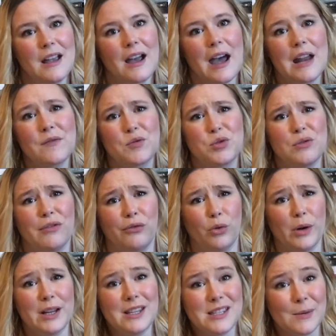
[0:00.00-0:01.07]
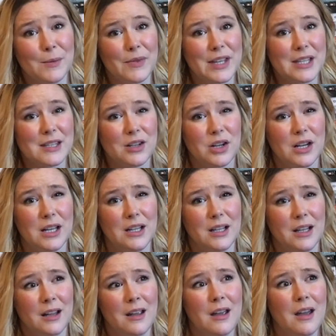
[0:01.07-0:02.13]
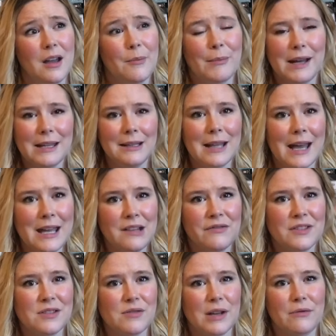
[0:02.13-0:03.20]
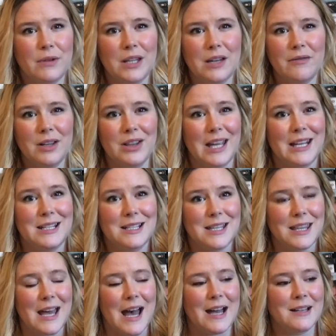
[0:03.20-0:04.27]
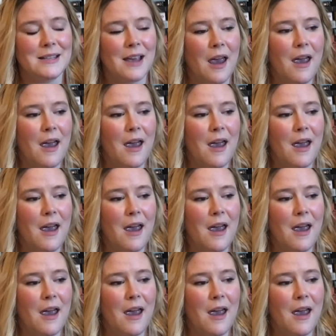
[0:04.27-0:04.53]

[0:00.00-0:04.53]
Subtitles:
kind of to avoid some of the things that are in my life, and so I really related to that.